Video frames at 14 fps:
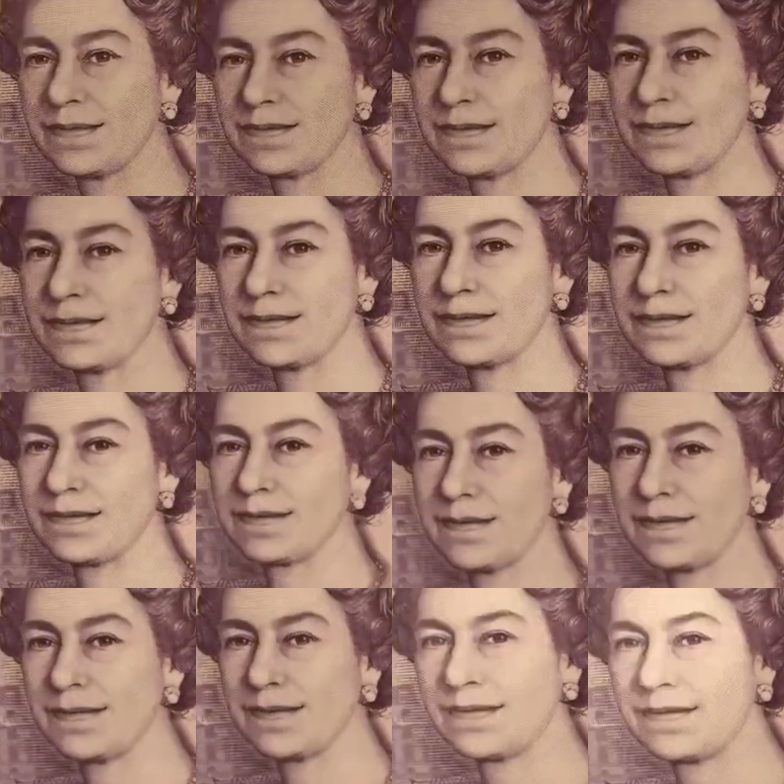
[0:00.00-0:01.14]
it's got a lot
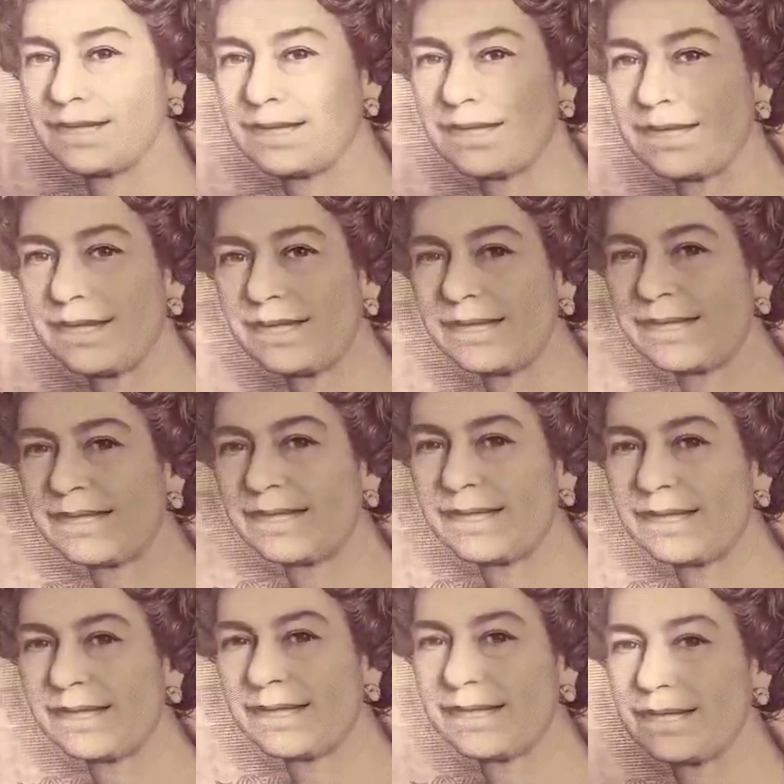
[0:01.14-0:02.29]
of security features on.
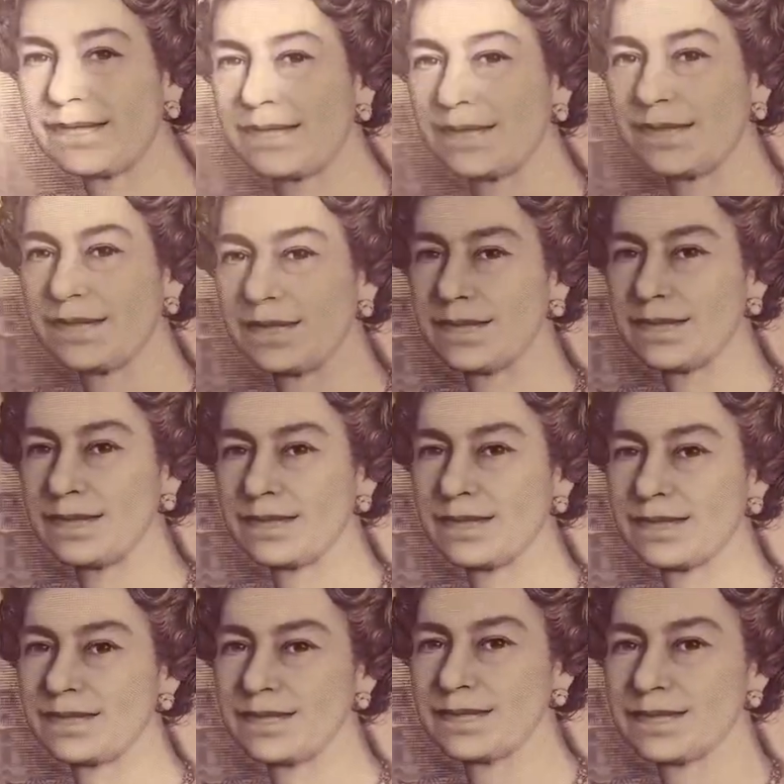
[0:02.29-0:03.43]
I think this would be
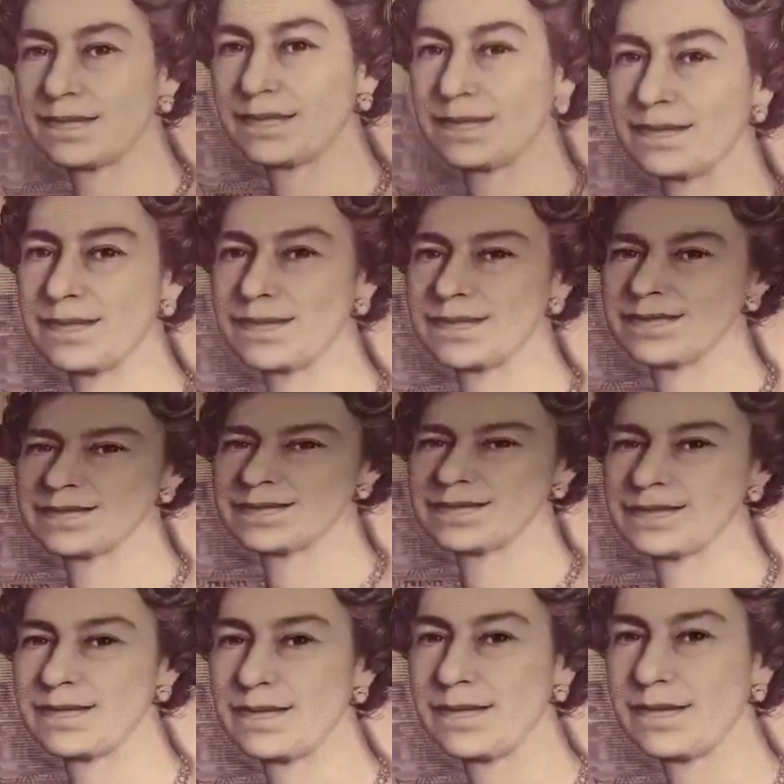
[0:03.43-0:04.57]
really difficult to
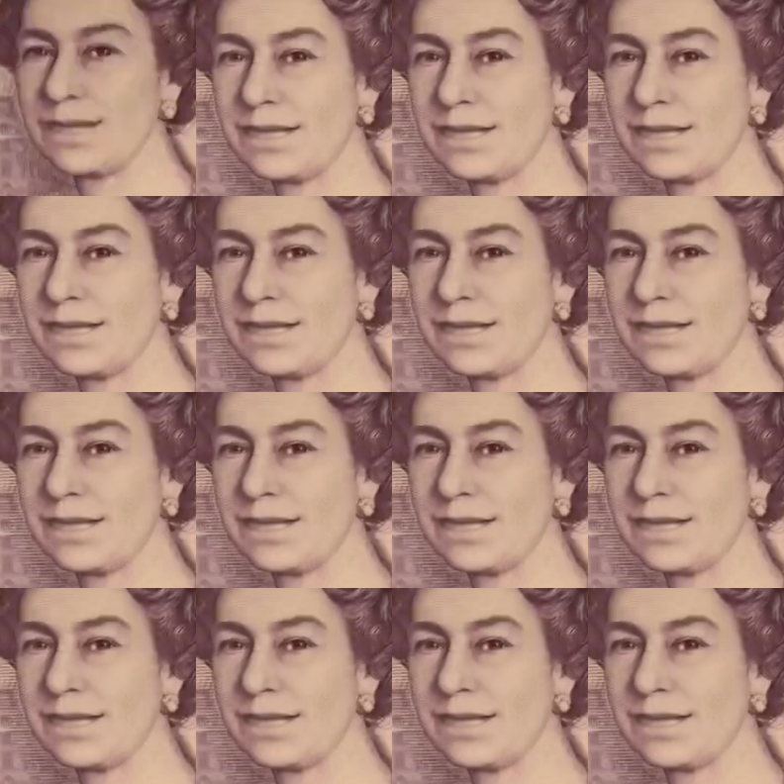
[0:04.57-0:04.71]
forge.